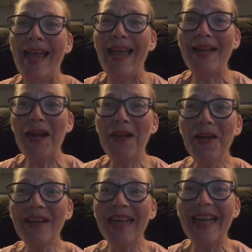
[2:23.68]
And I
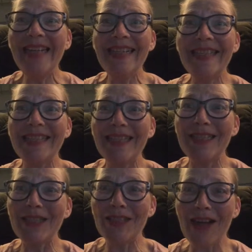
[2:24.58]
look, and it's a
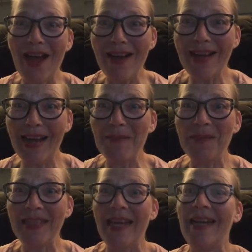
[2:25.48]
dog up
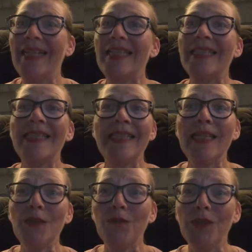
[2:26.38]
there. It's a
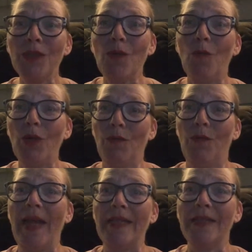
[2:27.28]
6-foot wood
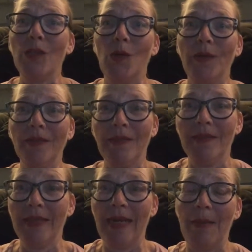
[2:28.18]
fence going to
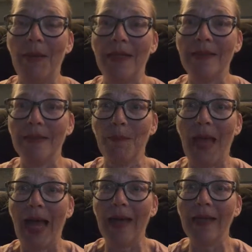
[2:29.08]
the neighbor in the
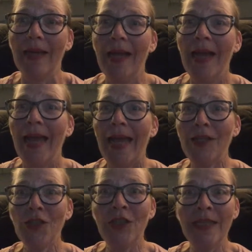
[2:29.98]
back.
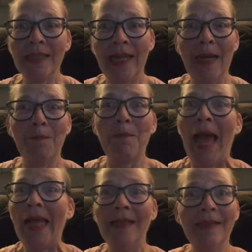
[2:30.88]
And she is like
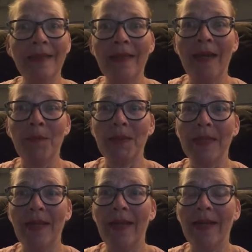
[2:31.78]
balancing up
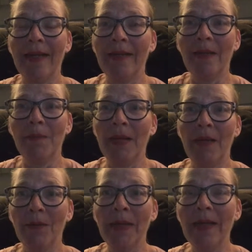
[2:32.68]
there like a little
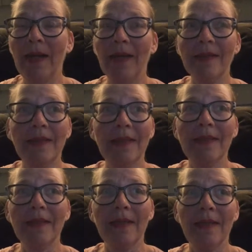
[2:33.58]
ballerina. She
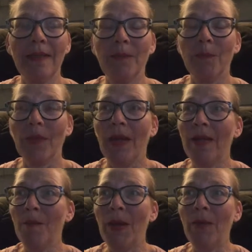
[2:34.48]
is an
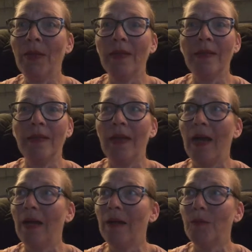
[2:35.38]
American
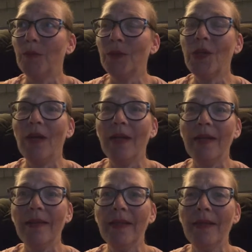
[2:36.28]
bulldog,
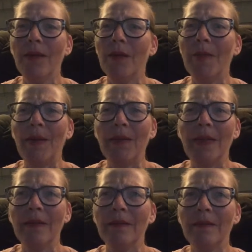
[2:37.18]
I think, or
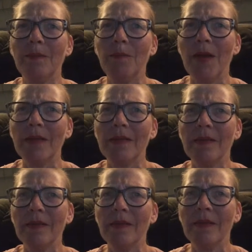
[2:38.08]
American
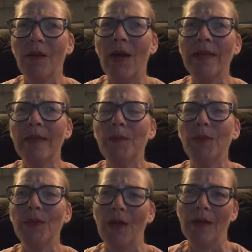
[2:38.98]
boxer. No, I think
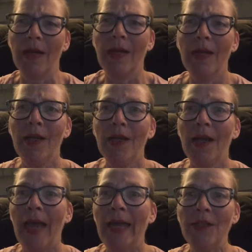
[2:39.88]
bulldog.
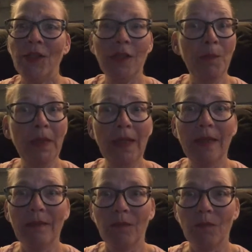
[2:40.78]
And she's
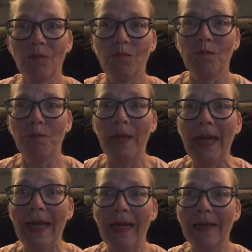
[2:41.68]
pretty
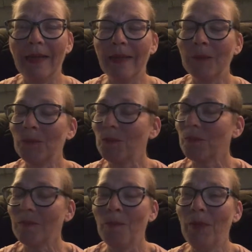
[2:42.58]
big,
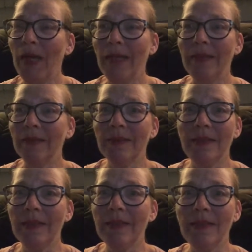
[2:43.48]
but
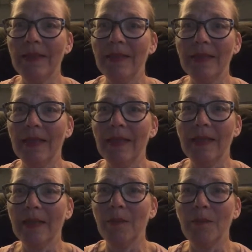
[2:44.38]
she's like a
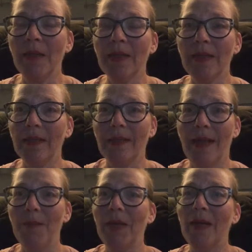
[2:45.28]
little monkey
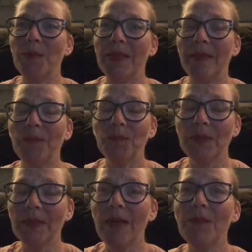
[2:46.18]
climbing up there.
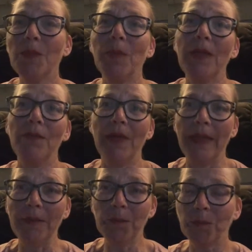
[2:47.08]
So that was pretty
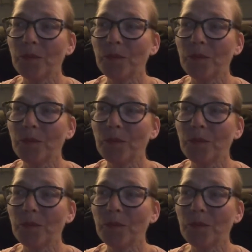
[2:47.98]
funny.